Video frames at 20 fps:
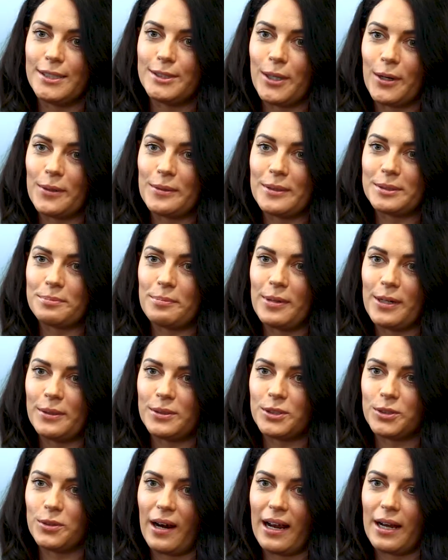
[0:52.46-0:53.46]
Jonas Blue
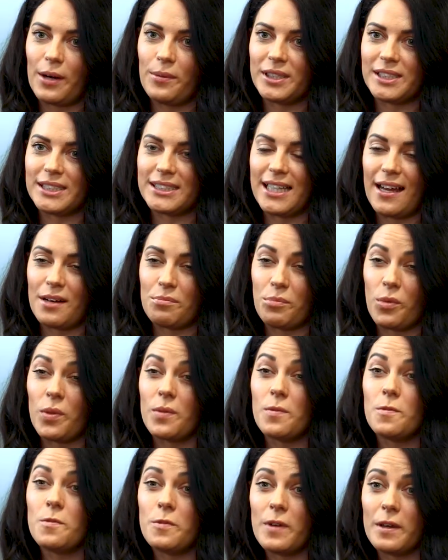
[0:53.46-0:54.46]
track which has had more
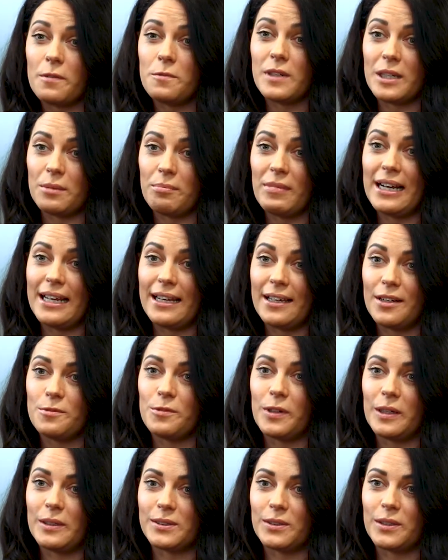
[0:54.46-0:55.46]
than 50 million
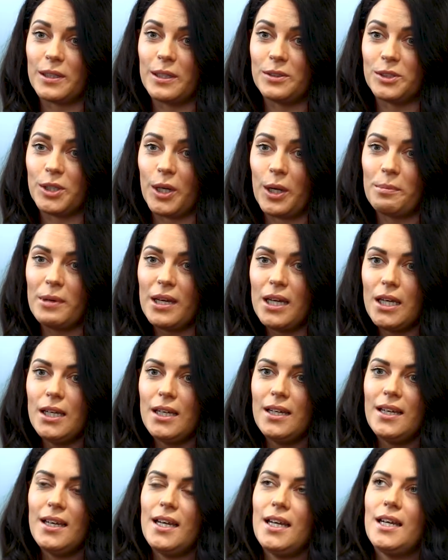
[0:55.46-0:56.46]
views on YouTube.
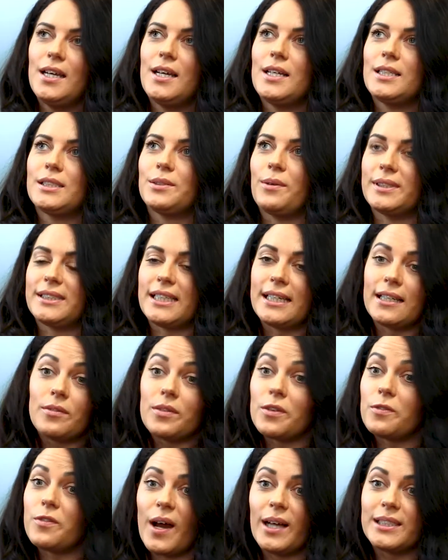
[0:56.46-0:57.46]
So I was thinking of
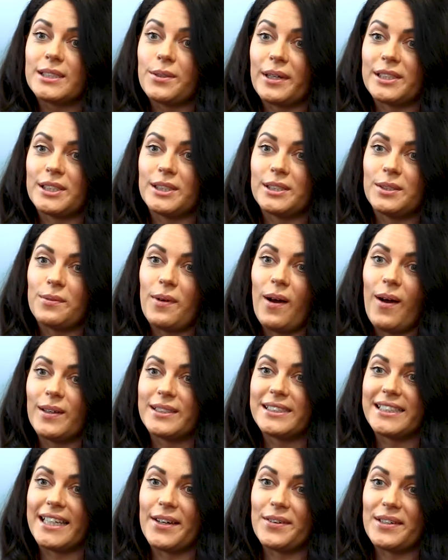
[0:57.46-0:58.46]
the first question to
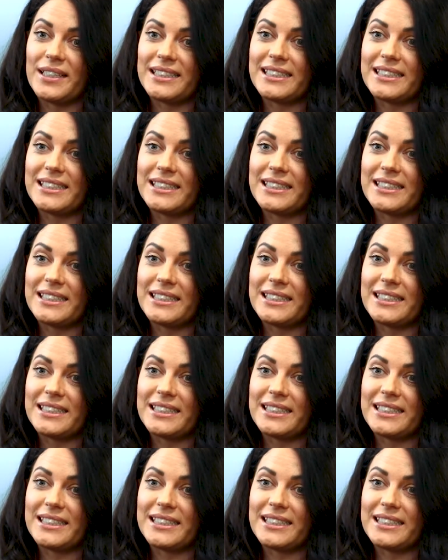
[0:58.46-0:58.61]
ask you, and